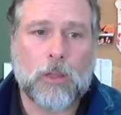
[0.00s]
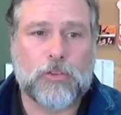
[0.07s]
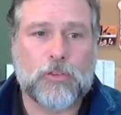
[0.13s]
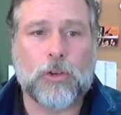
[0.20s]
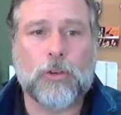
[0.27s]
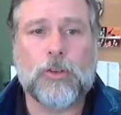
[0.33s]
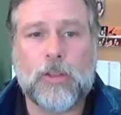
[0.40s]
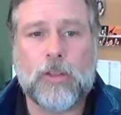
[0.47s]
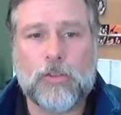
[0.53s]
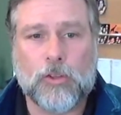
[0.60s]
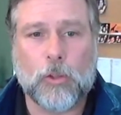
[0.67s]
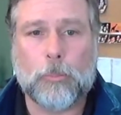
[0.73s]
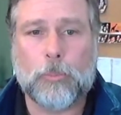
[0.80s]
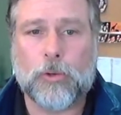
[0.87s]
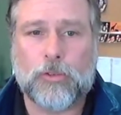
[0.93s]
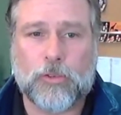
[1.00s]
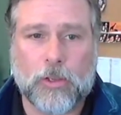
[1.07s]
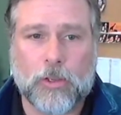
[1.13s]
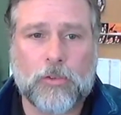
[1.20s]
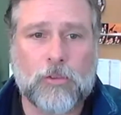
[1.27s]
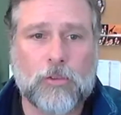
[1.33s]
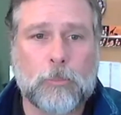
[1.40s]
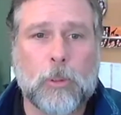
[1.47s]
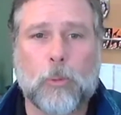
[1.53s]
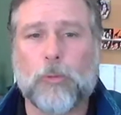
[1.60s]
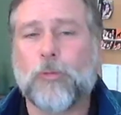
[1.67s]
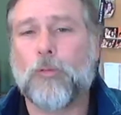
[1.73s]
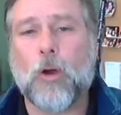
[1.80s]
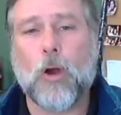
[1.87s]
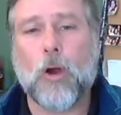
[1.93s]
Uncertainty still persists, but
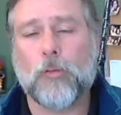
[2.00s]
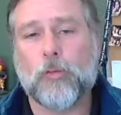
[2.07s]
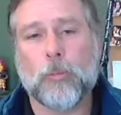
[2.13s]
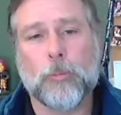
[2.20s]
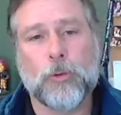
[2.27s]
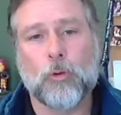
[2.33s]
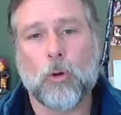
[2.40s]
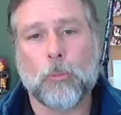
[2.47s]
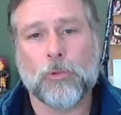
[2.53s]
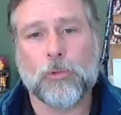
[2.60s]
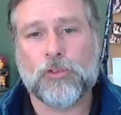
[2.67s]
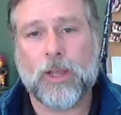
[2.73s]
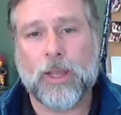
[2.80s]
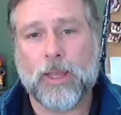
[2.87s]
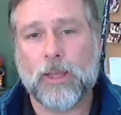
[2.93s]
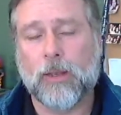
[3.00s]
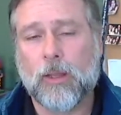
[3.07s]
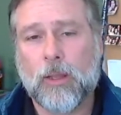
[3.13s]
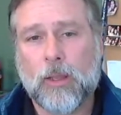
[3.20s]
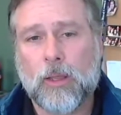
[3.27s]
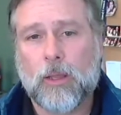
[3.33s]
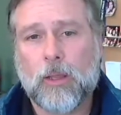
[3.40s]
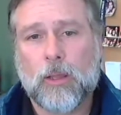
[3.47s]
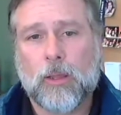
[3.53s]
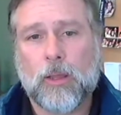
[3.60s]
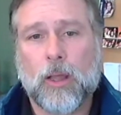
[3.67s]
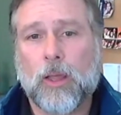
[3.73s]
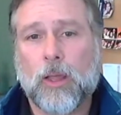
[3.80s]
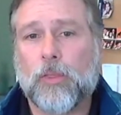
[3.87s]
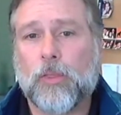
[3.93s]
we're far from a normal state.
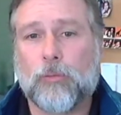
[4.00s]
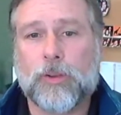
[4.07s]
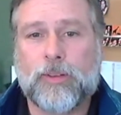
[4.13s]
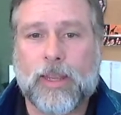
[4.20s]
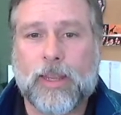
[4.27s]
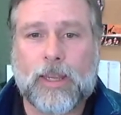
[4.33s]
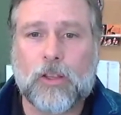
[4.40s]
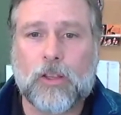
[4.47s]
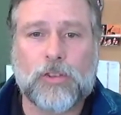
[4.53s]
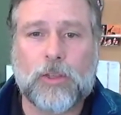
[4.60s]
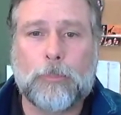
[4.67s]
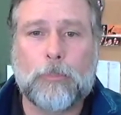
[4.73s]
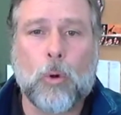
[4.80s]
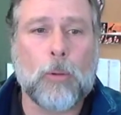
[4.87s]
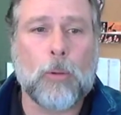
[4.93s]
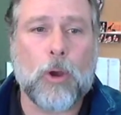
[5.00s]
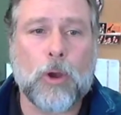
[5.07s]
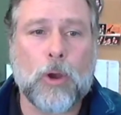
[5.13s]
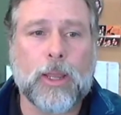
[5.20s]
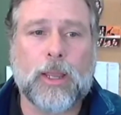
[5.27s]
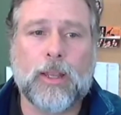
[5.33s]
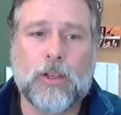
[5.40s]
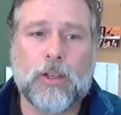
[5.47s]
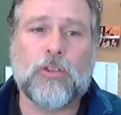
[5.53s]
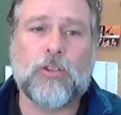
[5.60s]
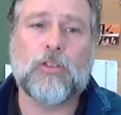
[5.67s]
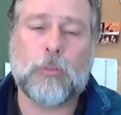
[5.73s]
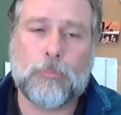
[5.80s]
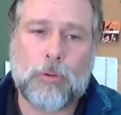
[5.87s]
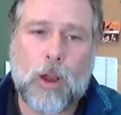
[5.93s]
The ridiculously poor market
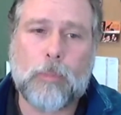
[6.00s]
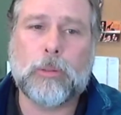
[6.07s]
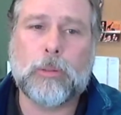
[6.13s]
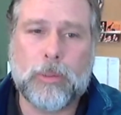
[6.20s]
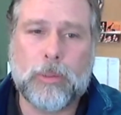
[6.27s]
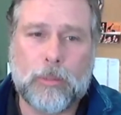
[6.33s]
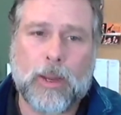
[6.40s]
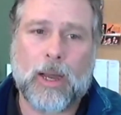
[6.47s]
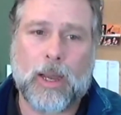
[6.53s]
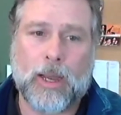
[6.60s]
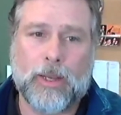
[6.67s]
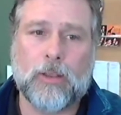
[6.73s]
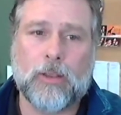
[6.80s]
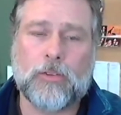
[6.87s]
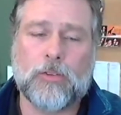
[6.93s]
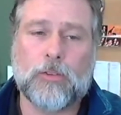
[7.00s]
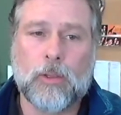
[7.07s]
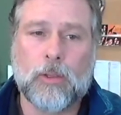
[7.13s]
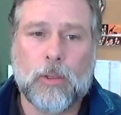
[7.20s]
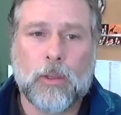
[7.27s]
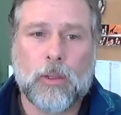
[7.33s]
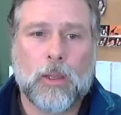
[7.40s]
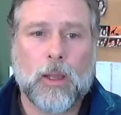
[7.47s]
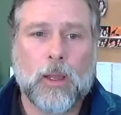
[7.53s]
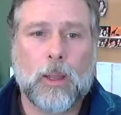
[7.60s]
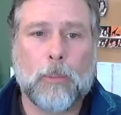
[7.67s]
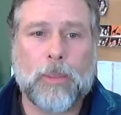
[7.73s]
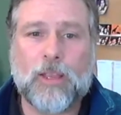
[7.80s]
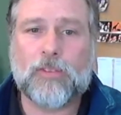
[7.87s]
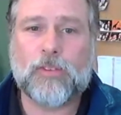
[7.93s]
conditions are probably behind us.
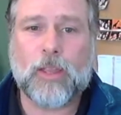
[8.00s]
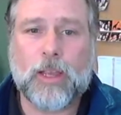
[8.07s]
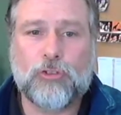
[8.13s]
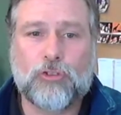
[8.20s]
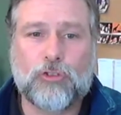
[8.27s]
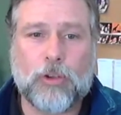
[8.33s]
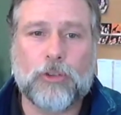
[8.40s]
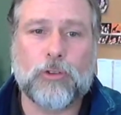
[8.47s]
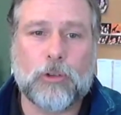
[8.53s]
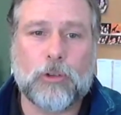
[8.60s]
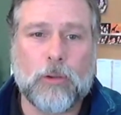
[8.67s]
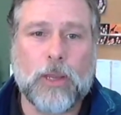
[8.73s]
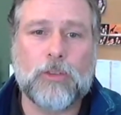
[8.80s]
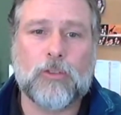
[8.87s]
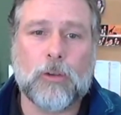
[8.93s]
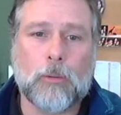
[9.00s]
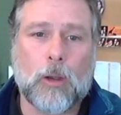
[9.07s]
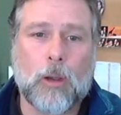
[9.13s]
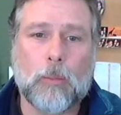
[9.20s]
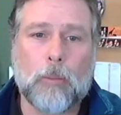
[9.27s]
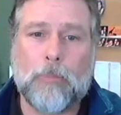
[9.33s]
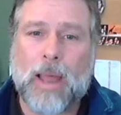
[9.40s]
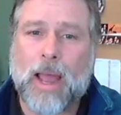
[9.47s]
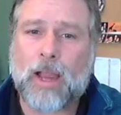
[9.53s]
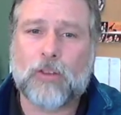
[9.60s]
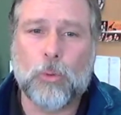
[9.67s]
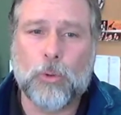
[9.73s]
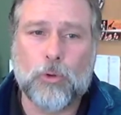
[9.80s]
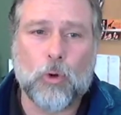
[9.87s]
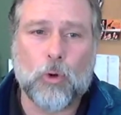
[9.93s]
Baseline treasury rates are
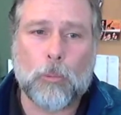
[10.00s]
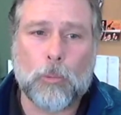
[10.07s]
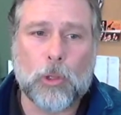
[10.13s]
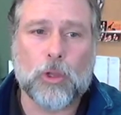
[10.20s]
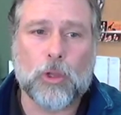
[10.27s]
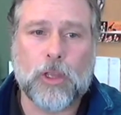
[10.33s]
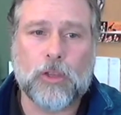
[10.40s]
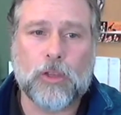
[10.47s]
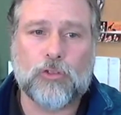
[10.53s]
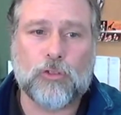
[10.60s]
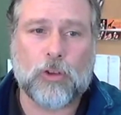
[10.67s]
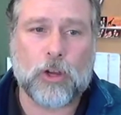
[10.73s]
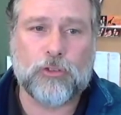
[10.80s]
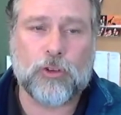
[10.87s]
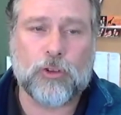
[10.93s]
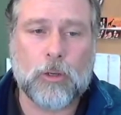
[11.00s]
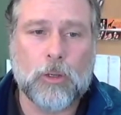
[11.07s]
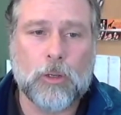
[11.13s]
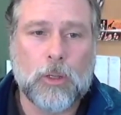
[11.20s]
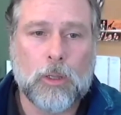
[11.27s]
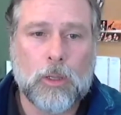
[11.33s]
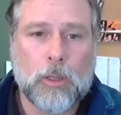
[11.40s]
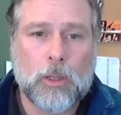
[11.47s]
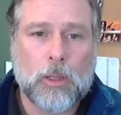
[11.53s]
back to a normal looking structure.